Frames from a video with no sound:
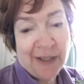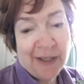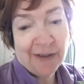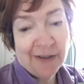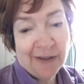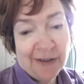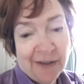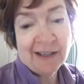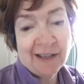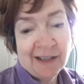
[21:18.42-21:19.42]
and he's
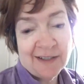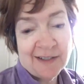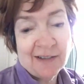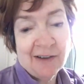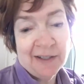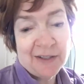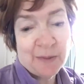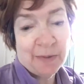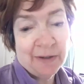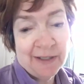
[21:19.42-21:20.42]
got all his
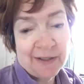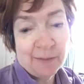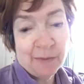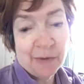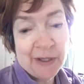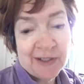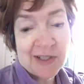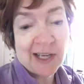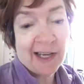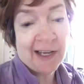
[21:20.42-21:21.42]
police and marine
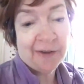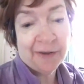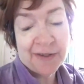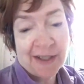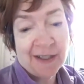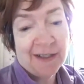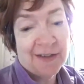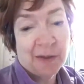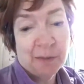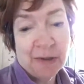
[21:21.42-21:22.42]
scanners and his
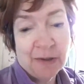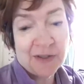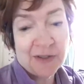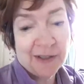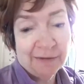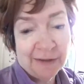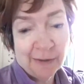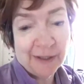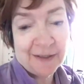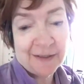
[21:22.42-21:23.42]
computer stuff
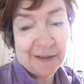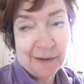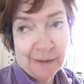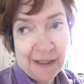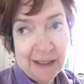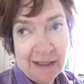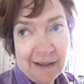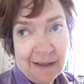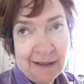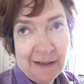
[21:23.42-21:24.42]
going. So
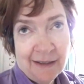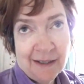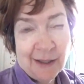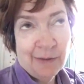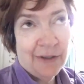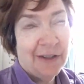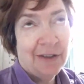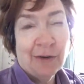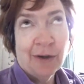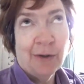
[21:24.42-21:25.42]
I really don't know what.